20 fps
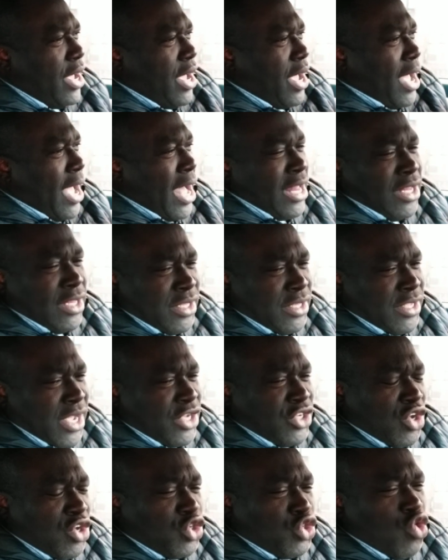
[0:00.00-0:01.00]
And
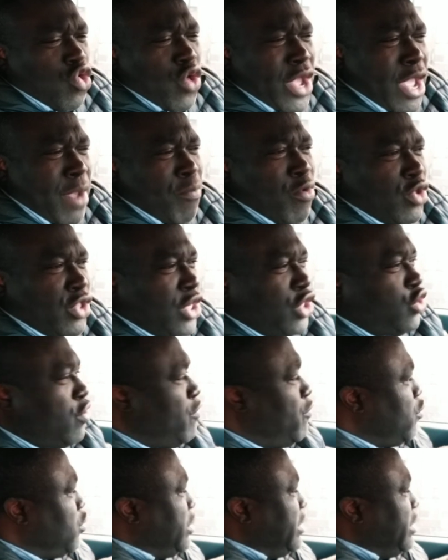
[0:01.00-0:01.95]
there's also a protection for